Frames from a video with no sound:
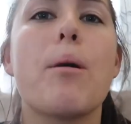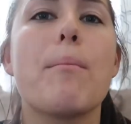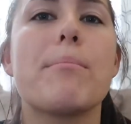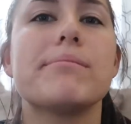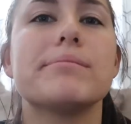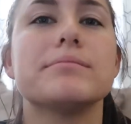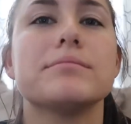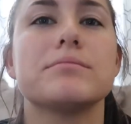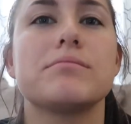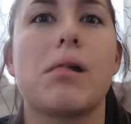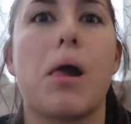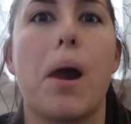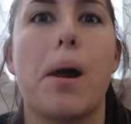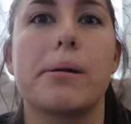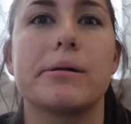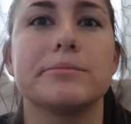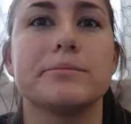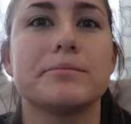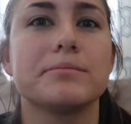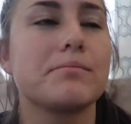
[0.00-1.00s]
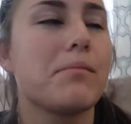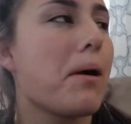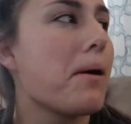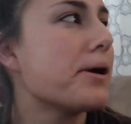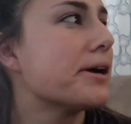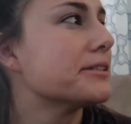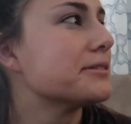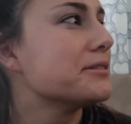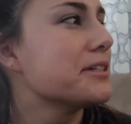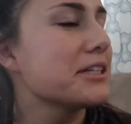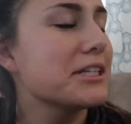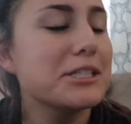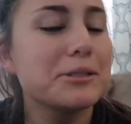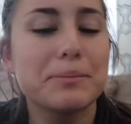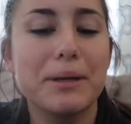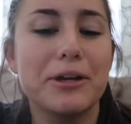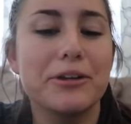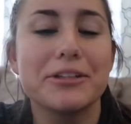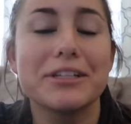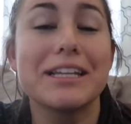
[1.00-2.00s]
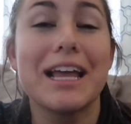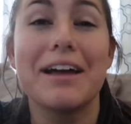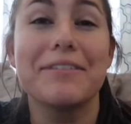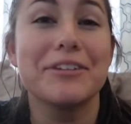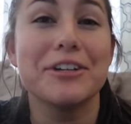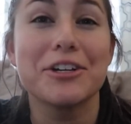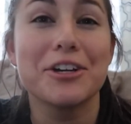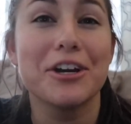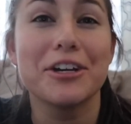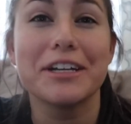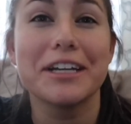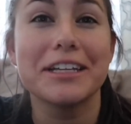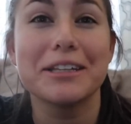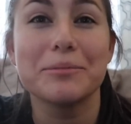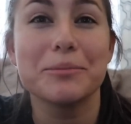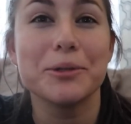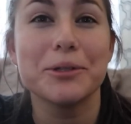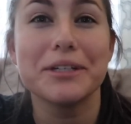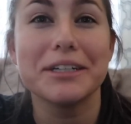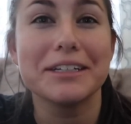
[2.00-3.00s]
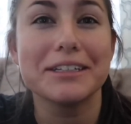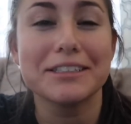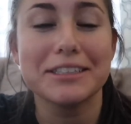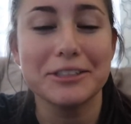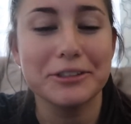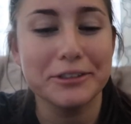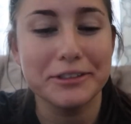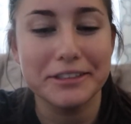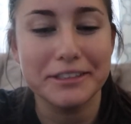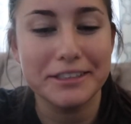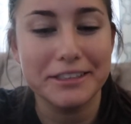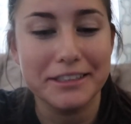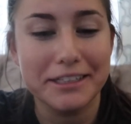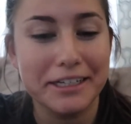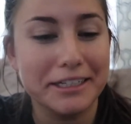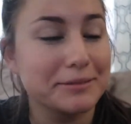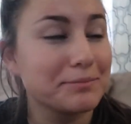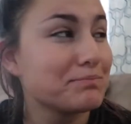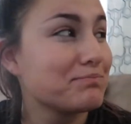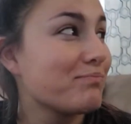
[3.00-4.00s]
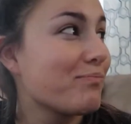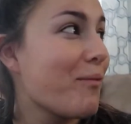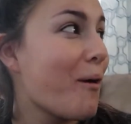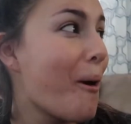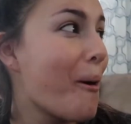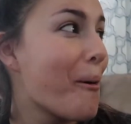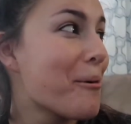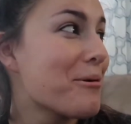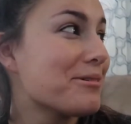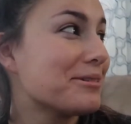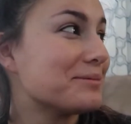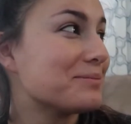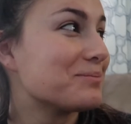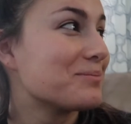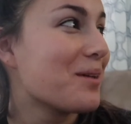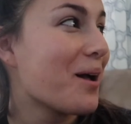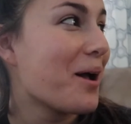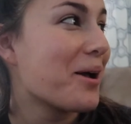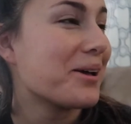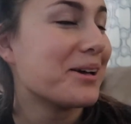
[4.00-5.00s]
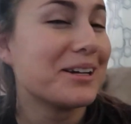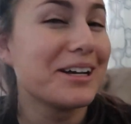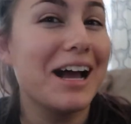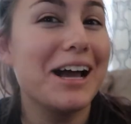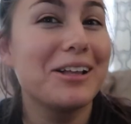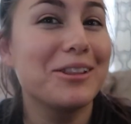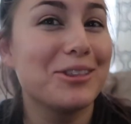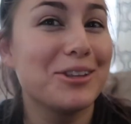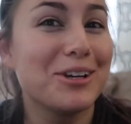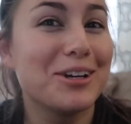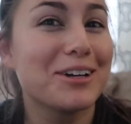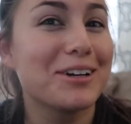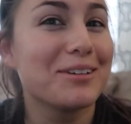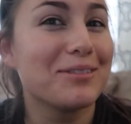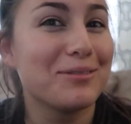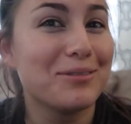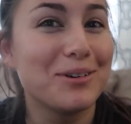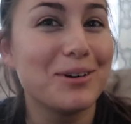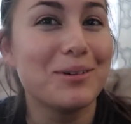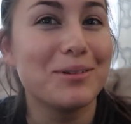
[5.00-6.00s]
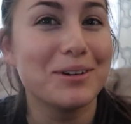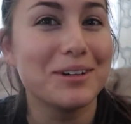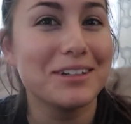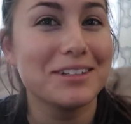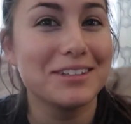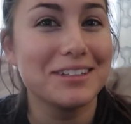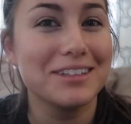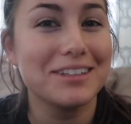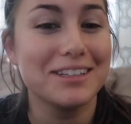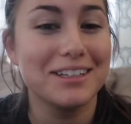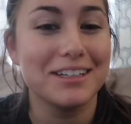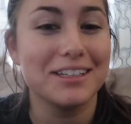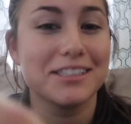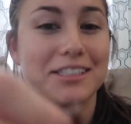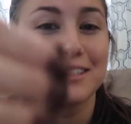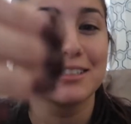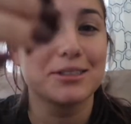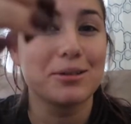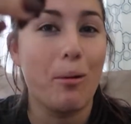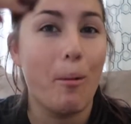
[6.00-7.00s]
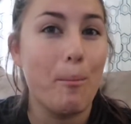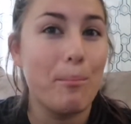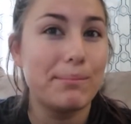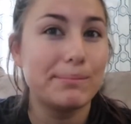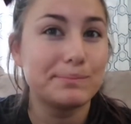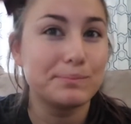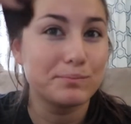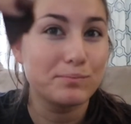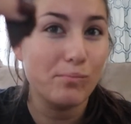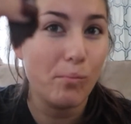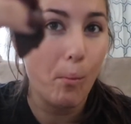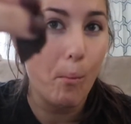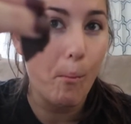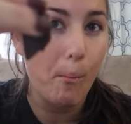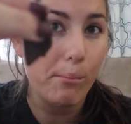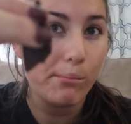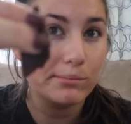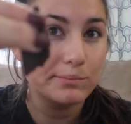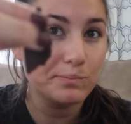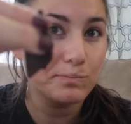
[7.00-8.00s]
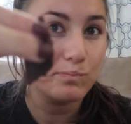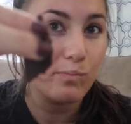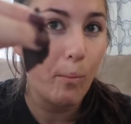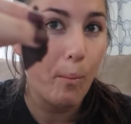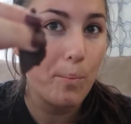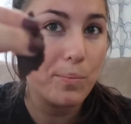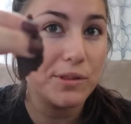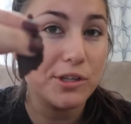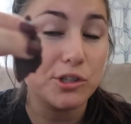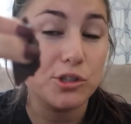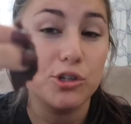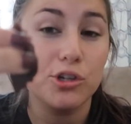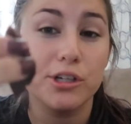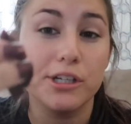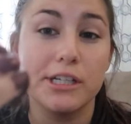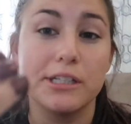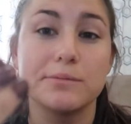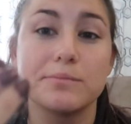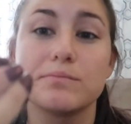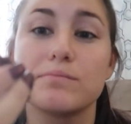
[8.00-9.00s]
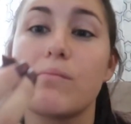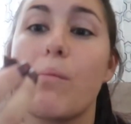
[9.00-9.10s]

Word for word: Mm. Nothing's better than having a cookie in the morning. Seriously, like, I look forward to this. This cookie.